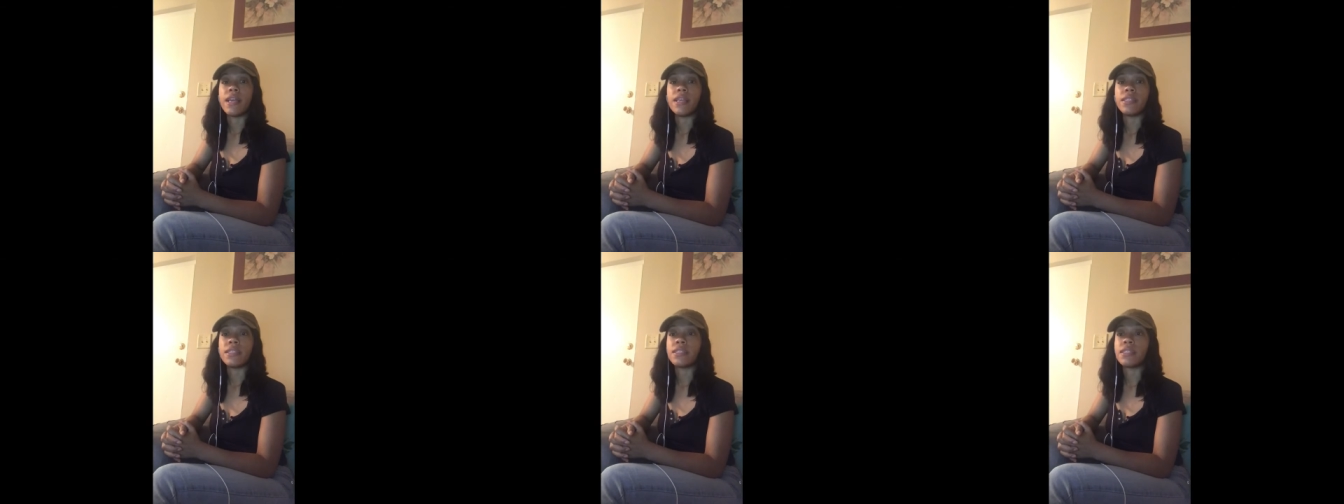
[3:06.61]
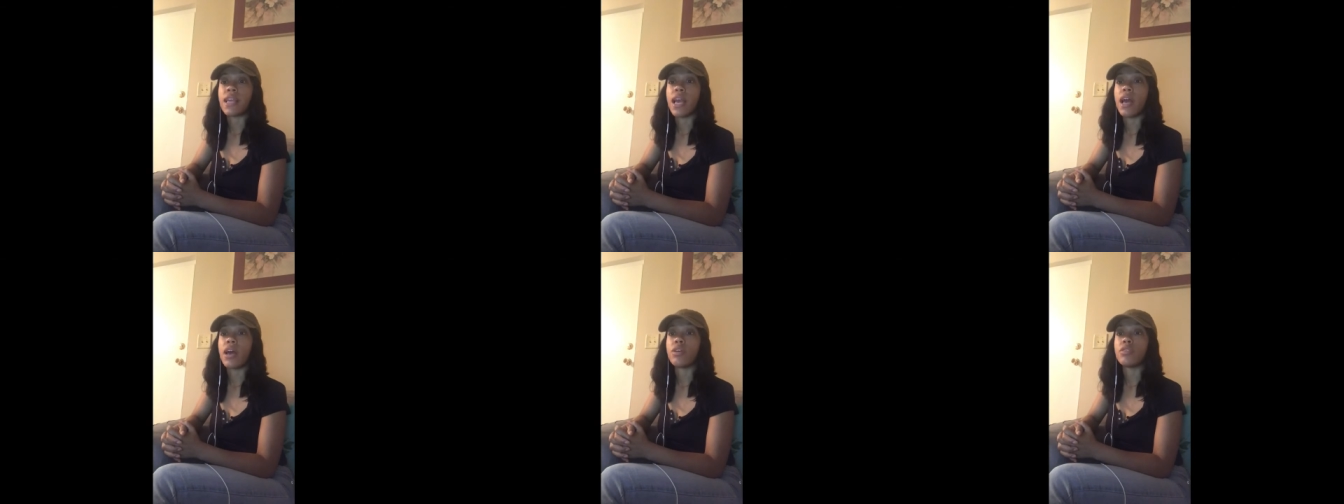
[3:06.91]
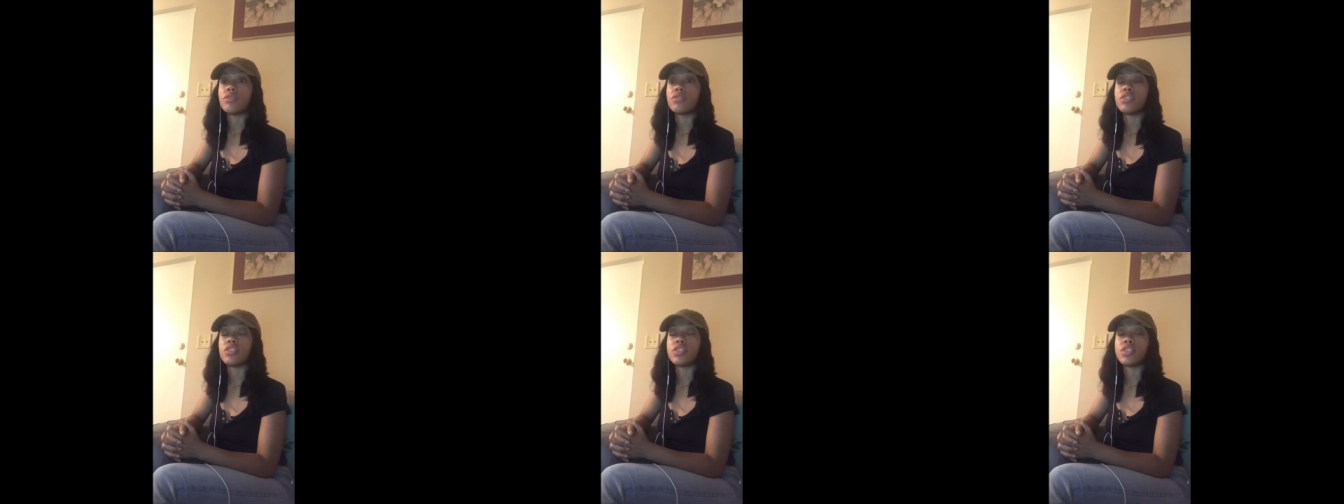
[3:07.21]

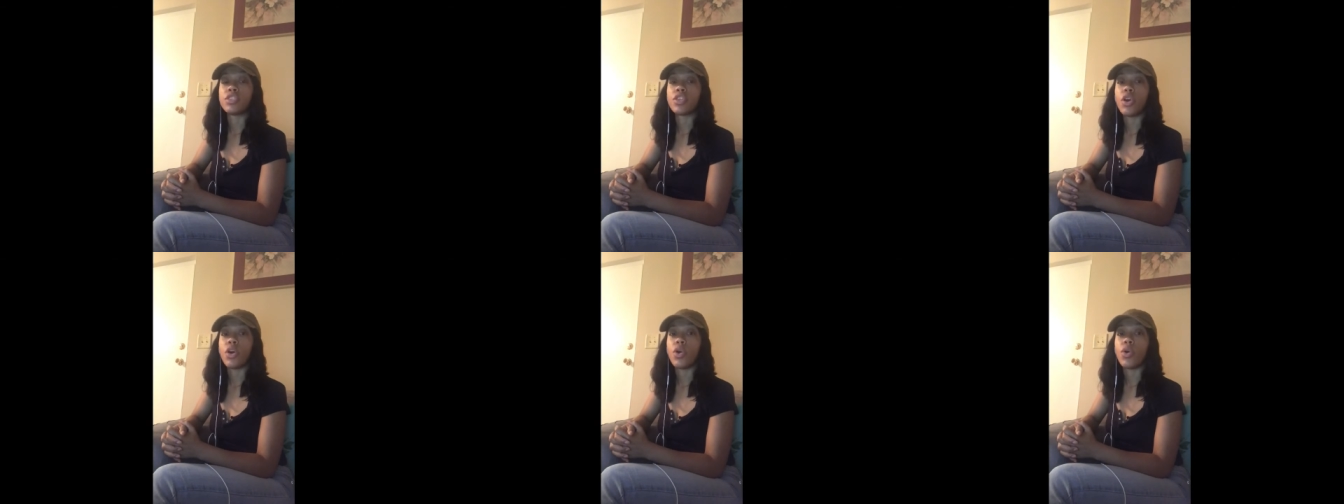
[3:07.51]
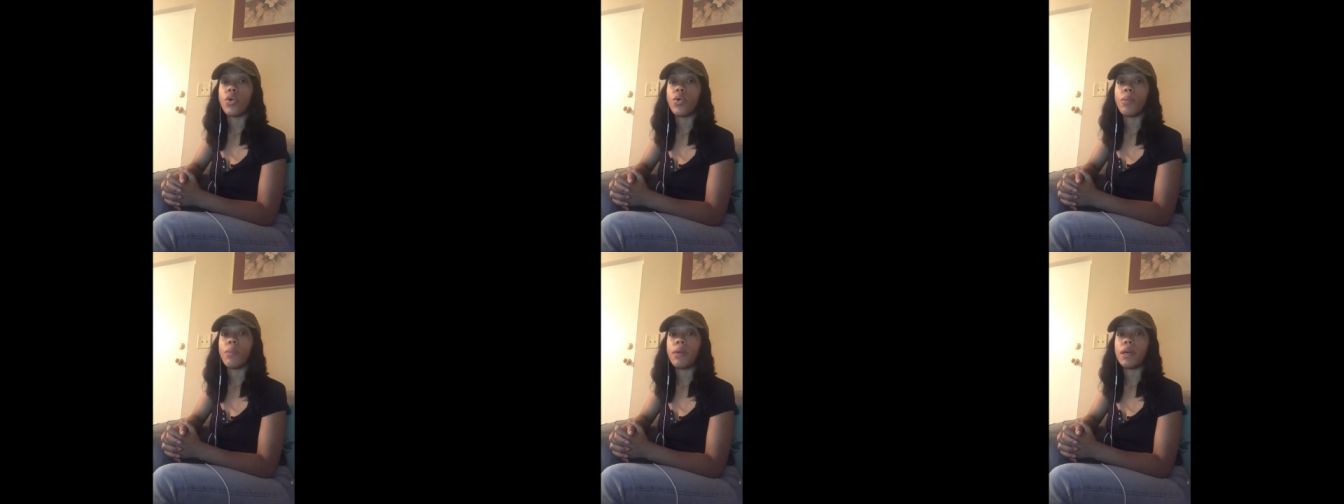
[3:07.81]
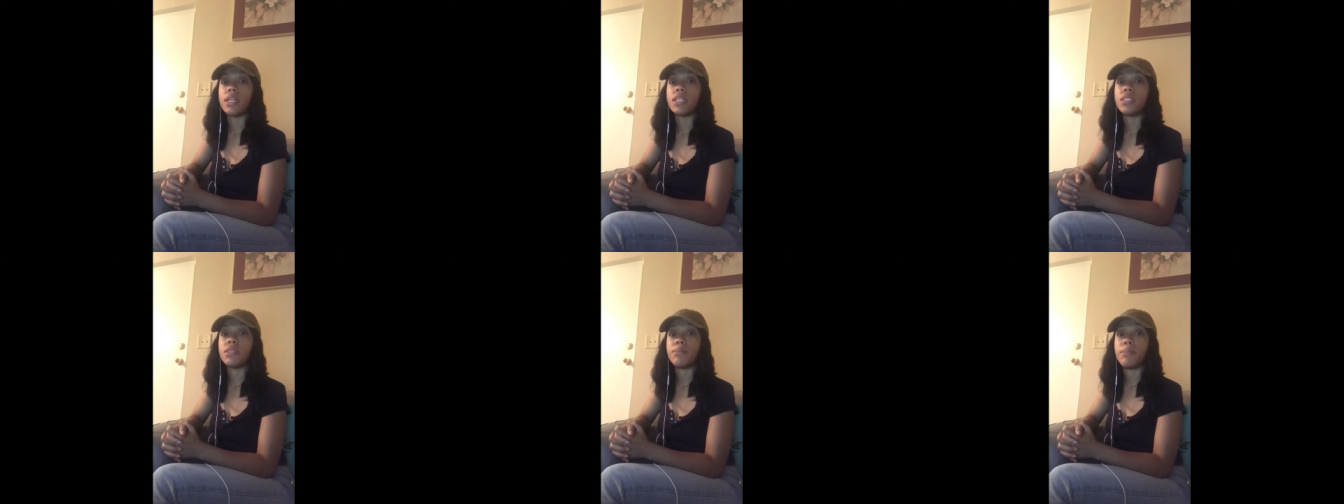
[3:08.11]
sounds so
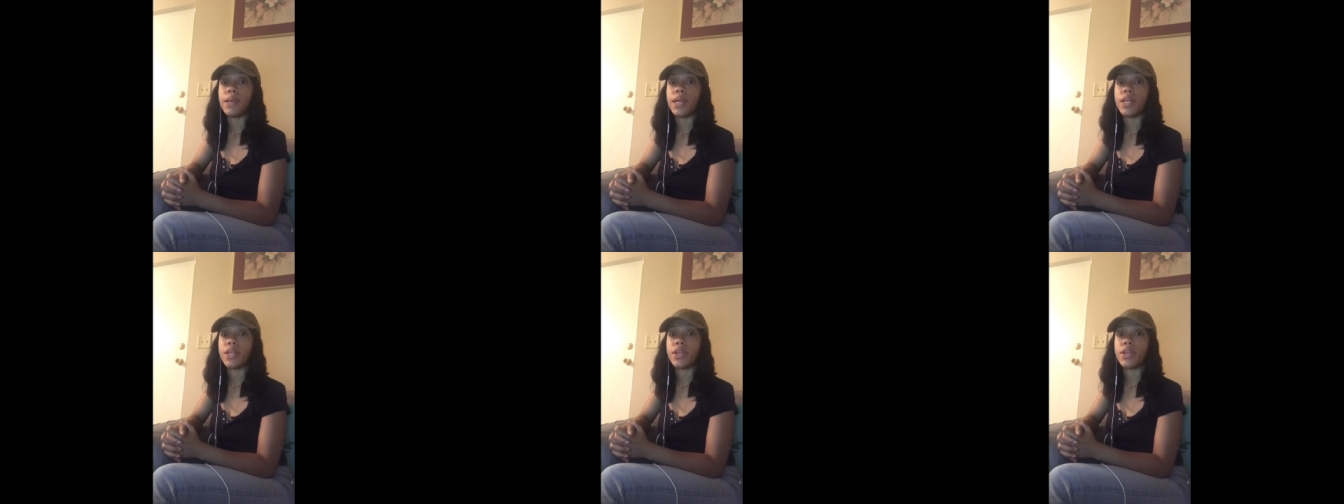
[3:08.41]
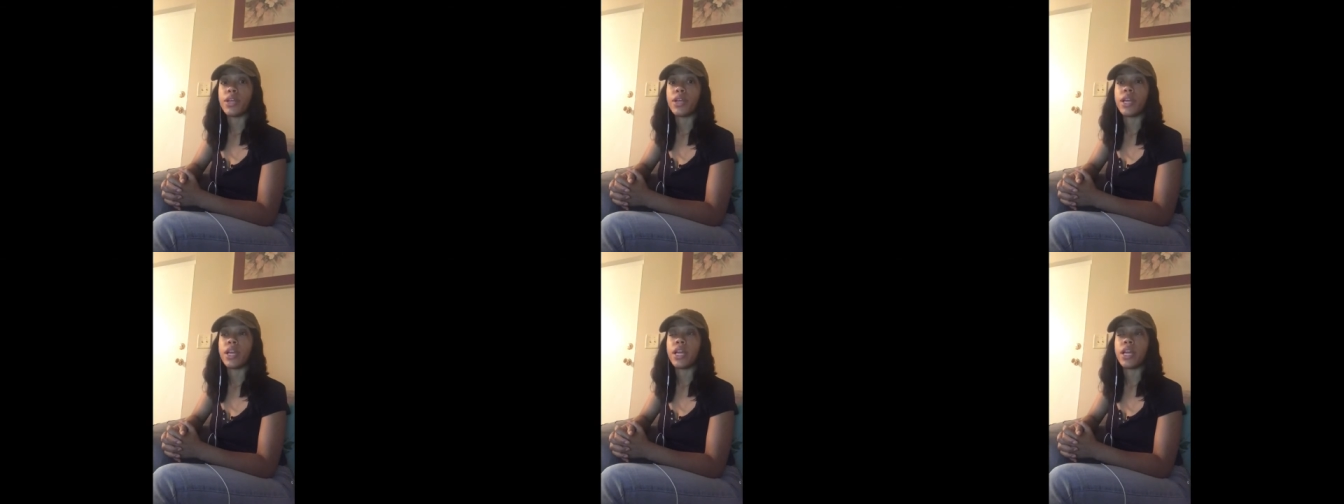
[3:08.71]
much better